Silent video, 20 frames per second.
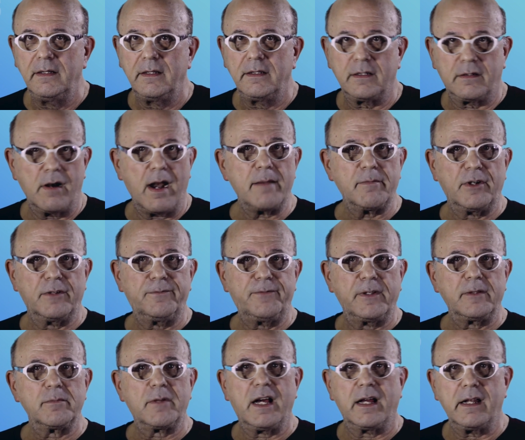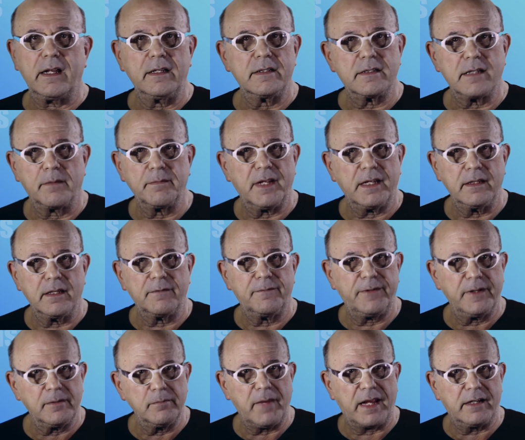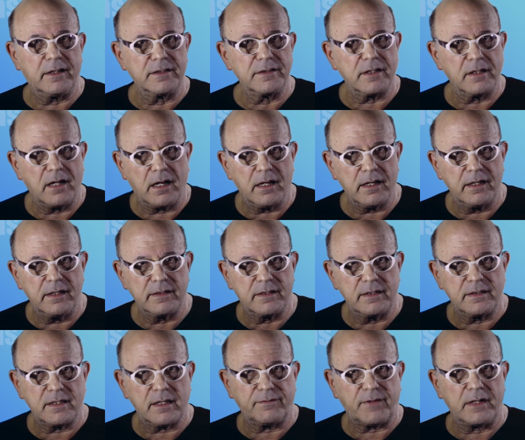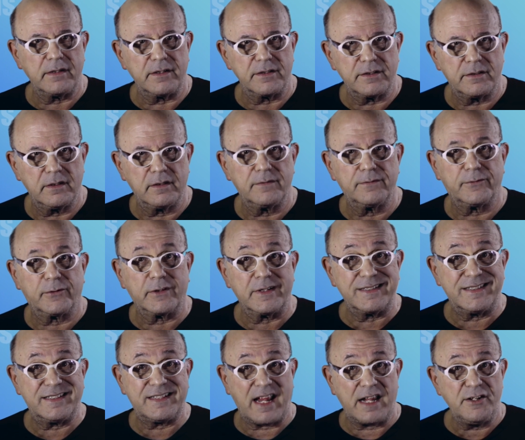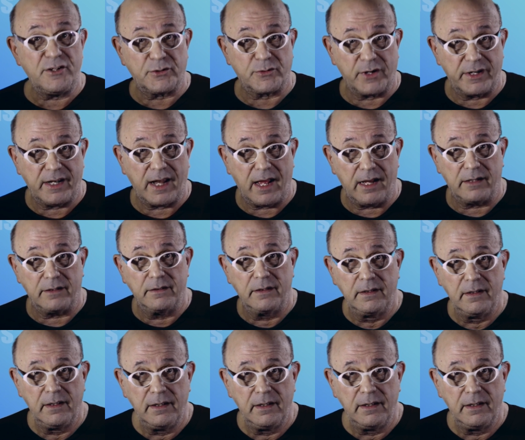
The grammar of film cutting is something that filmmakers and audiences have understood for a century now.